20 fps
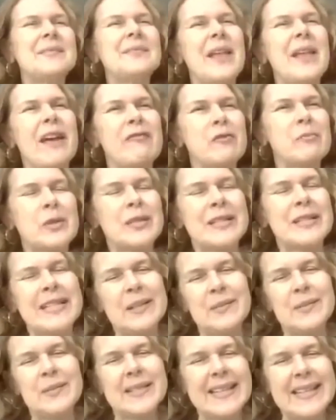everybody
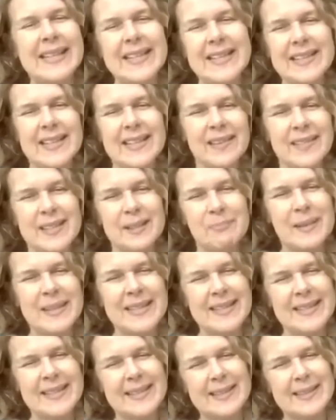was in each other's
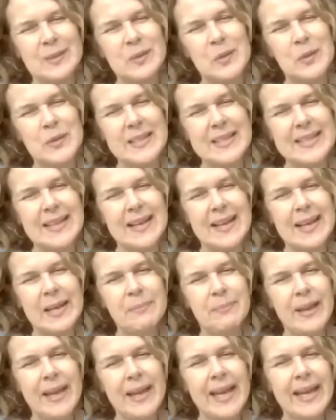business all the
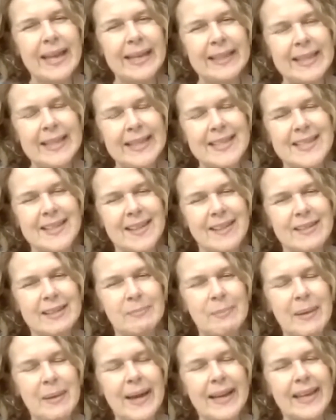time, playing in each other's
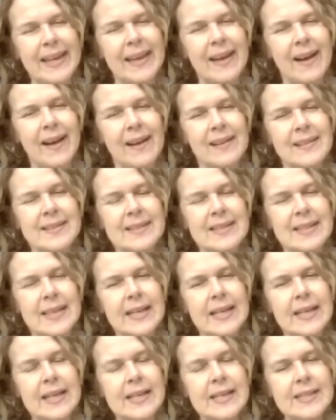backyards.
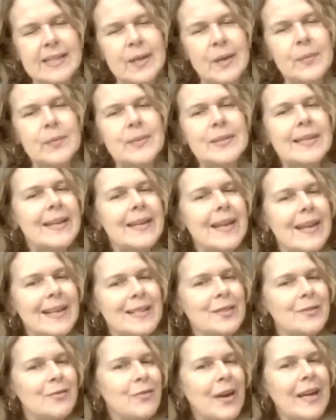So it was a
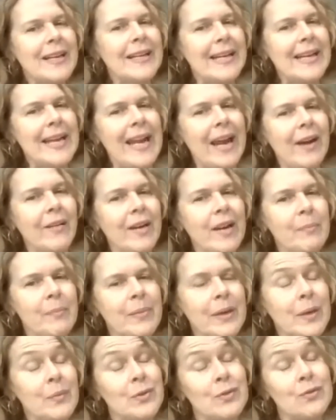nice, friendly area,
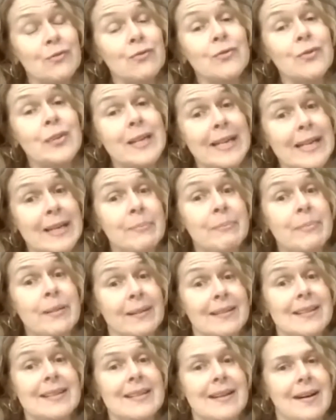but it was really
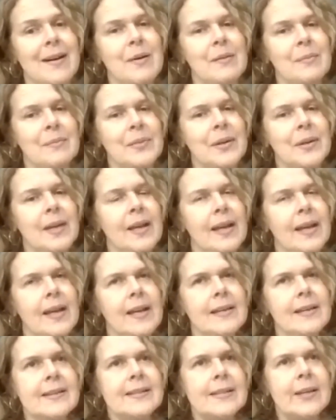built up.
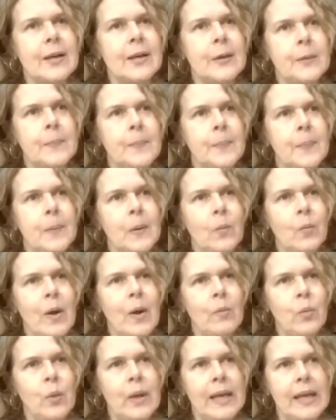So
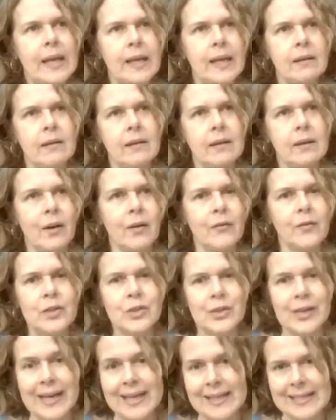when we got the
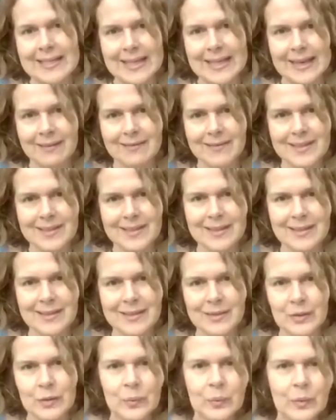train down to
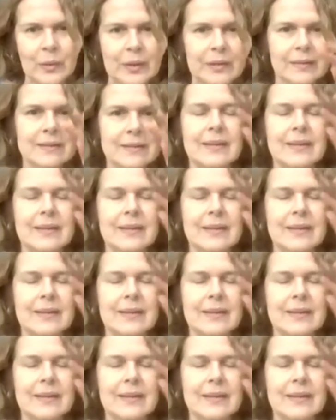Cornwall,